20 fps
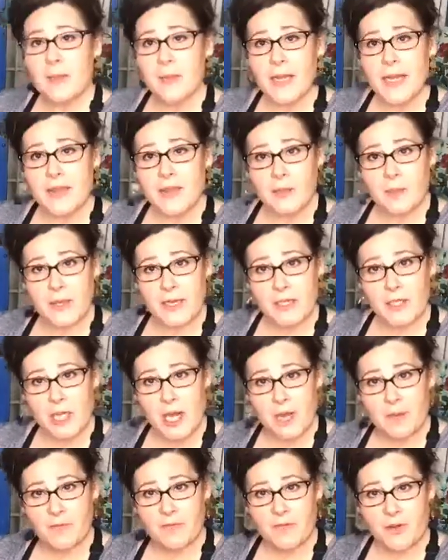I applied the big
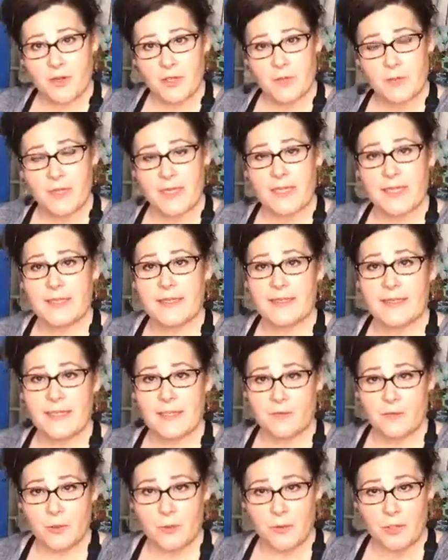top first because
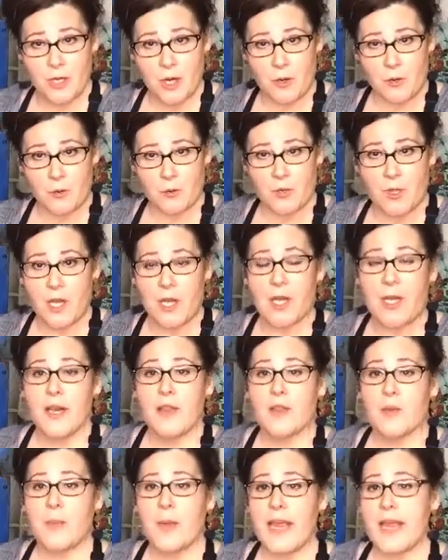if you don't,
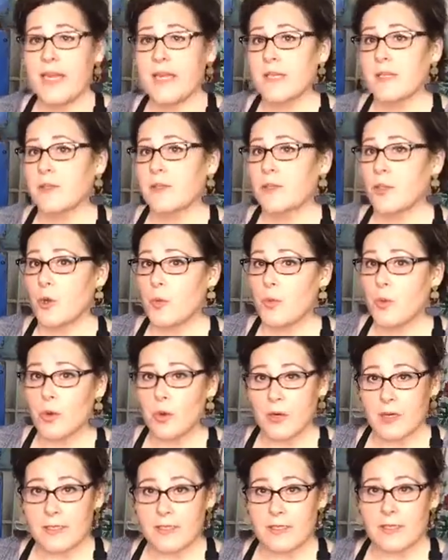the paint is so
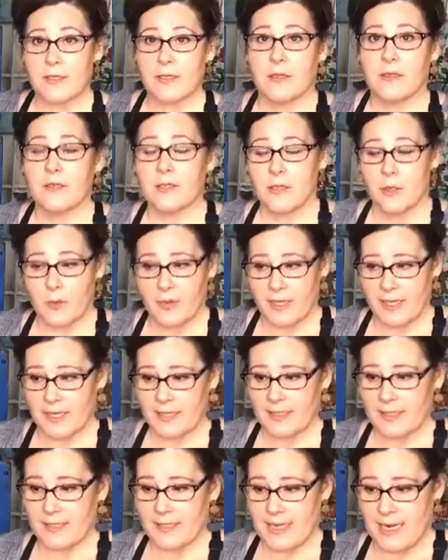porous it's going to soak
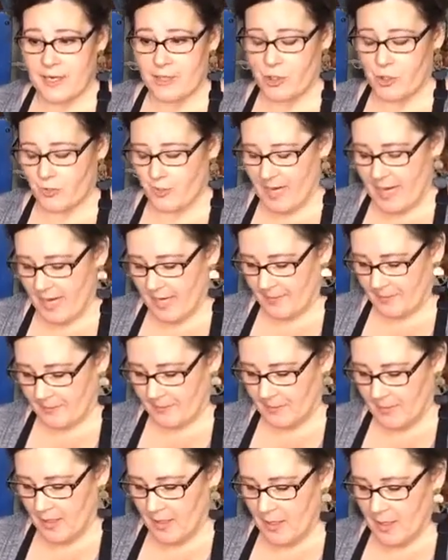in and stain your paint.
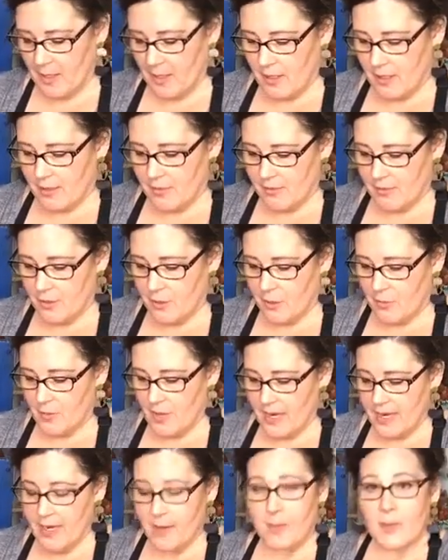So
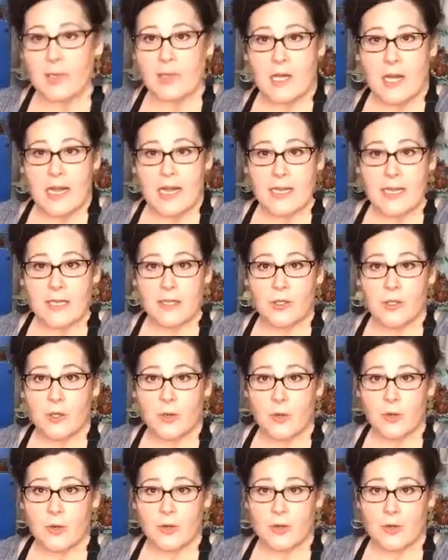by applying
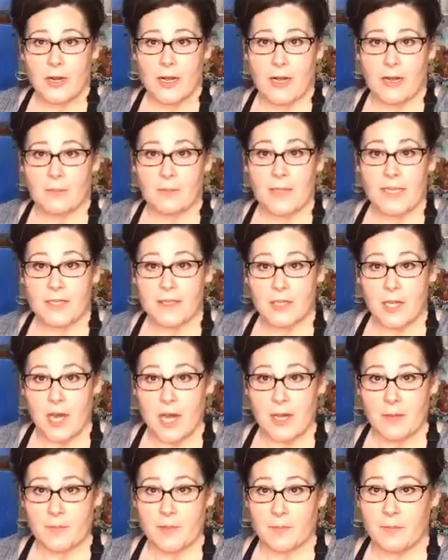your big
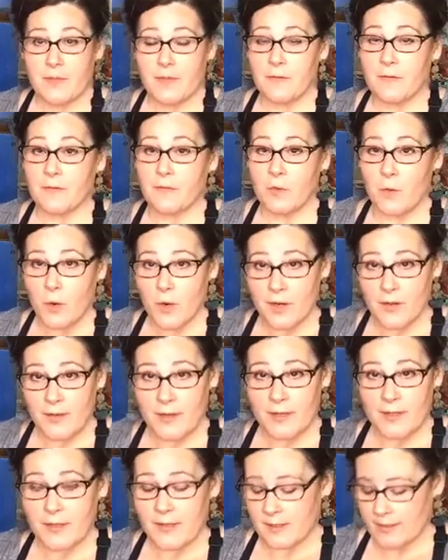top before
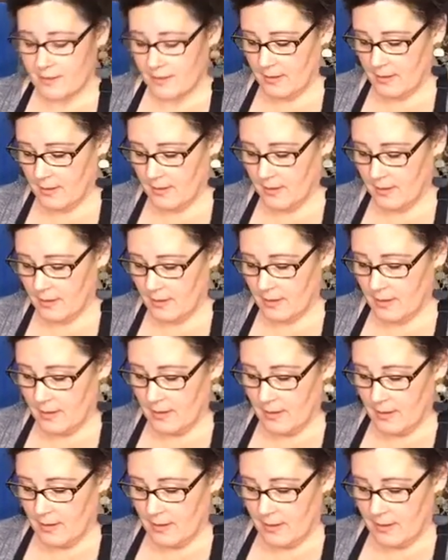this,
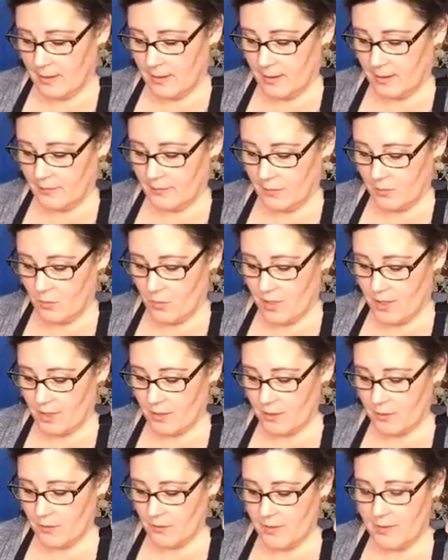if you want to
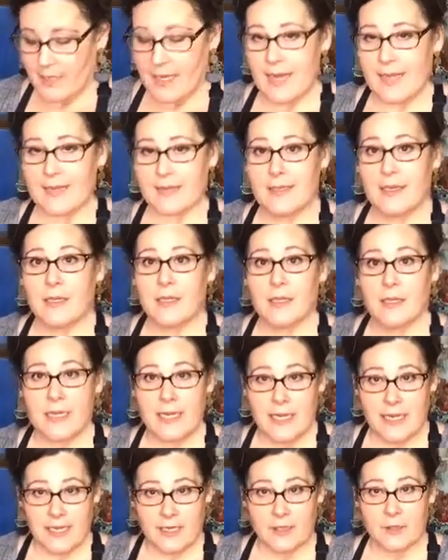use it as a
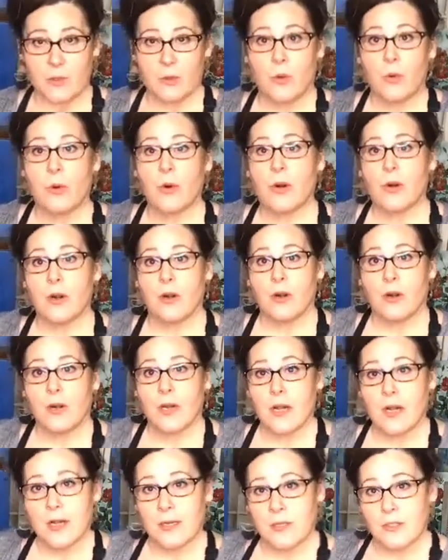glaze or
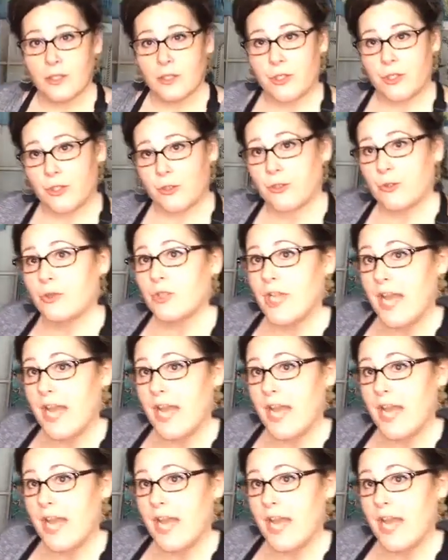to do